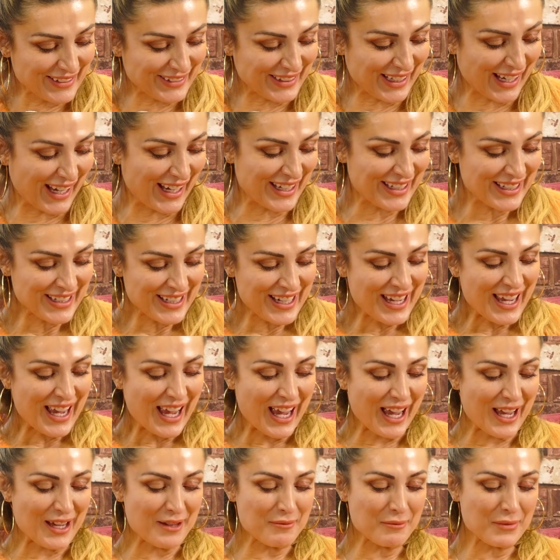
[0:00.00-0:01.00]

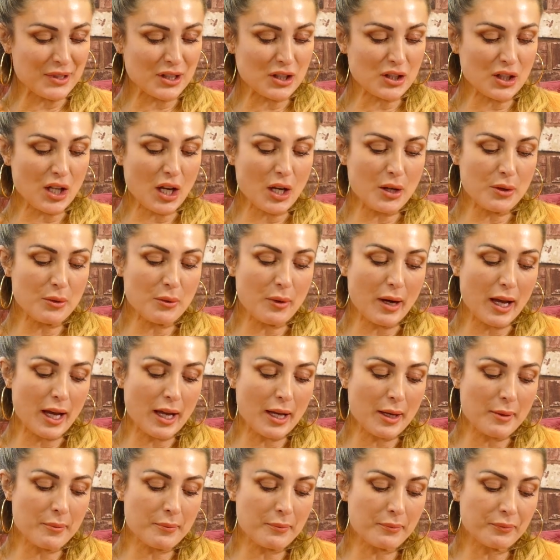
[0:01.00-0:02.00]
Okay. So
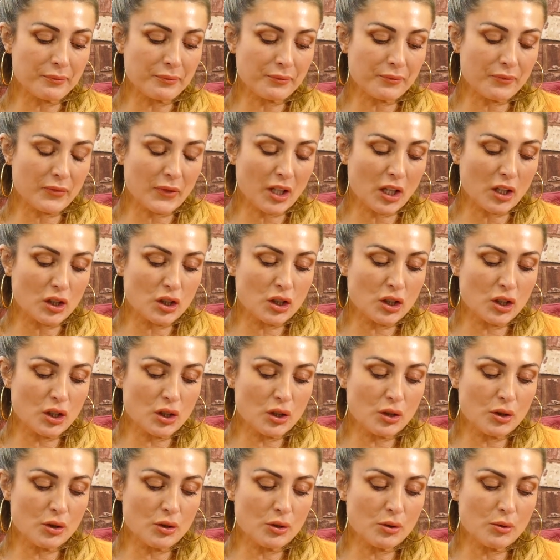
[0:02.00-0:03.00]

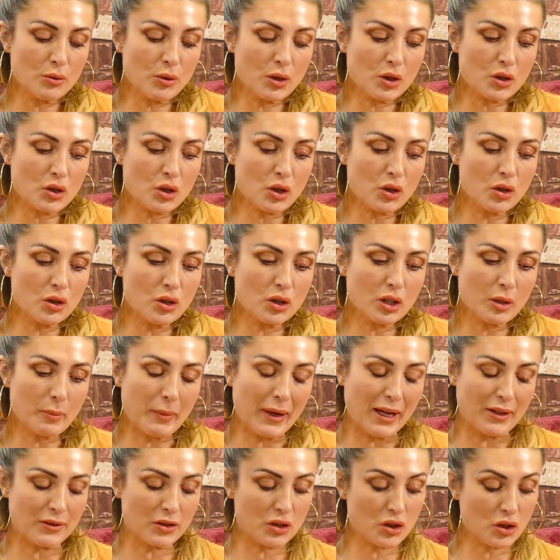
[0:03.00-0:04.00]
you talk
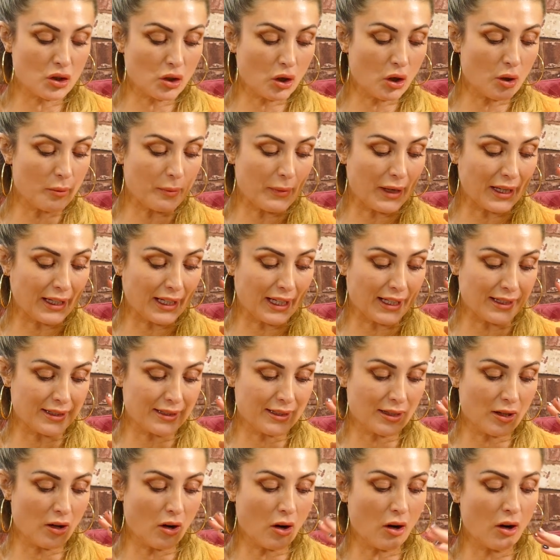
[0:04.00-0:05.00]
about, just to come, I
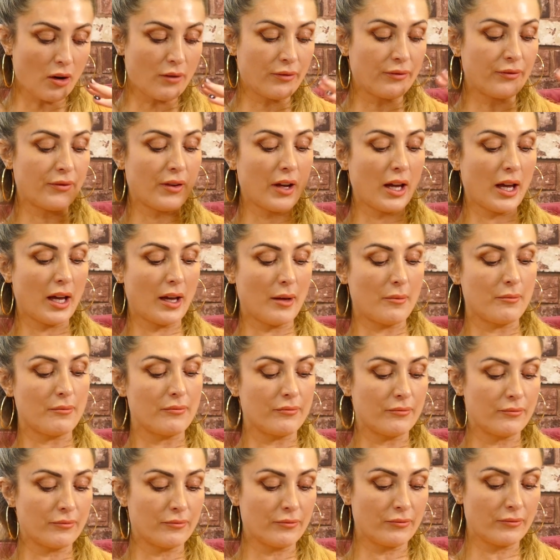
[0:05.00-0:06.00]
guess, off
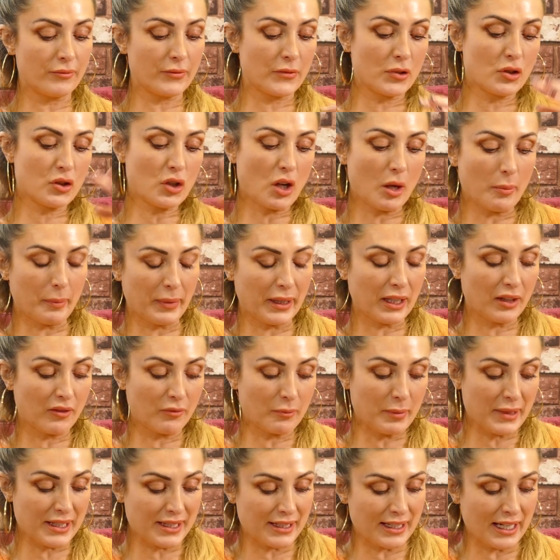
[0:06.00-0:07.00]
topic
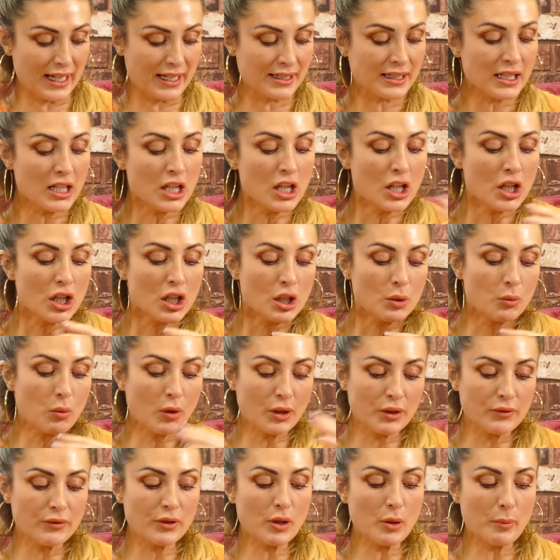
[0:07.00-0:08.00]
of business,
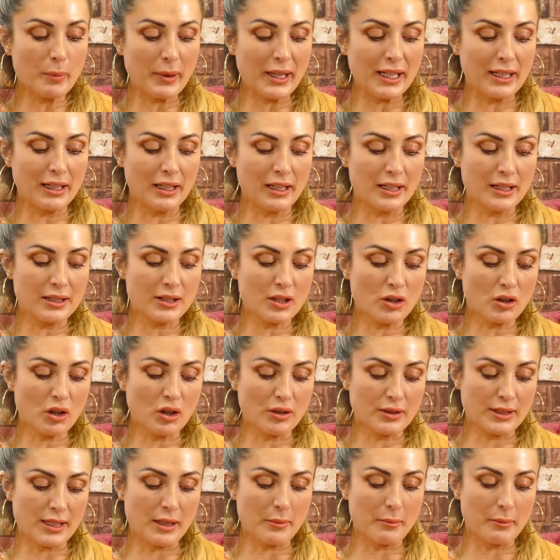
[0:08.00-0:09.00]
one of your pillars, your
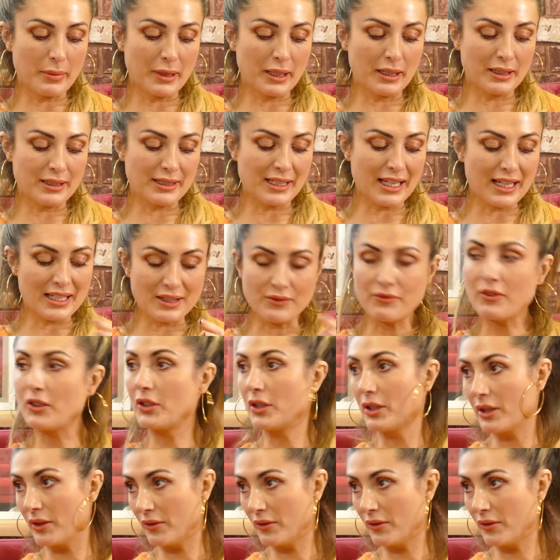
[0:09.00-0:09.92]
content pillars, is fun and